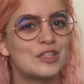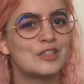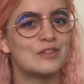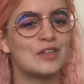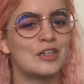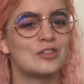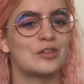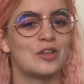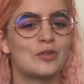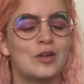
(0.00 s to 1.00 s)
watching these videos,
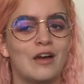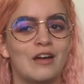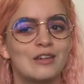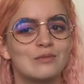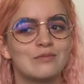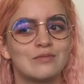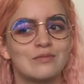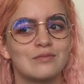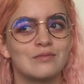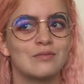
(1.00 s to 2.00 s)
so I thought like
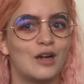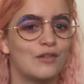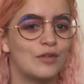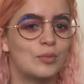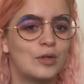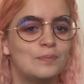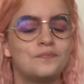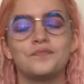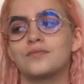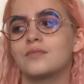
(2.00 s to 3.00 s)
I'd film one.
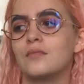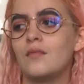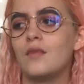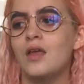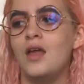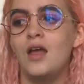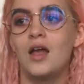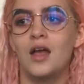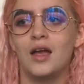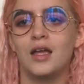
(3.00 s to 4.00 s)

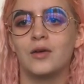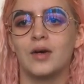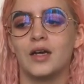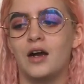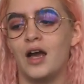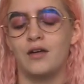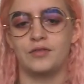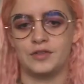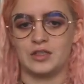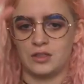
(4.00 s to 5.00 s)
Anyway, I
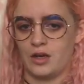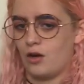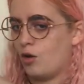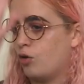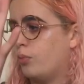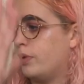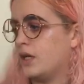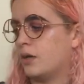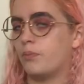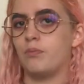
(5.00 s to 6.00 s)
have this like whole
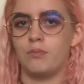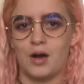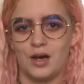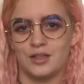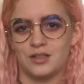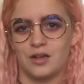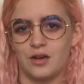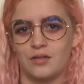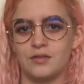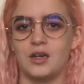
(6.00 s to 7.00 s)
big pile of
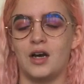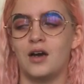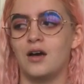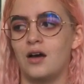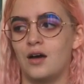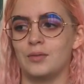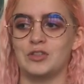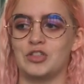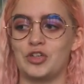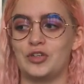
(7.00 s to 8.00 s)
stuff that I'm
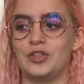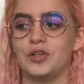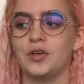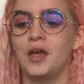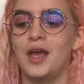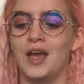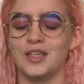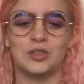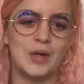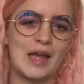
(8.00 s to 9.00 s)
gonna show you.
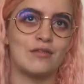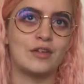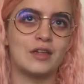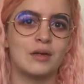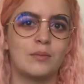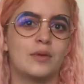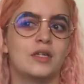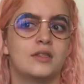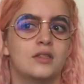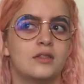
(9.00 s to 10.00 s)
It's not everything, but
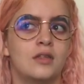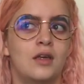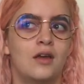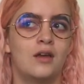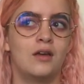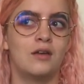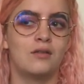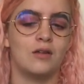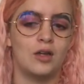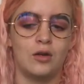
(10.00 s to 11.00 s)
it's
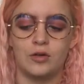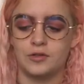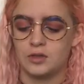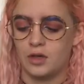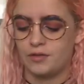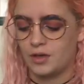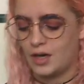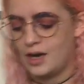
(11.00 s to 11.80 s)
a lot of stuff, and I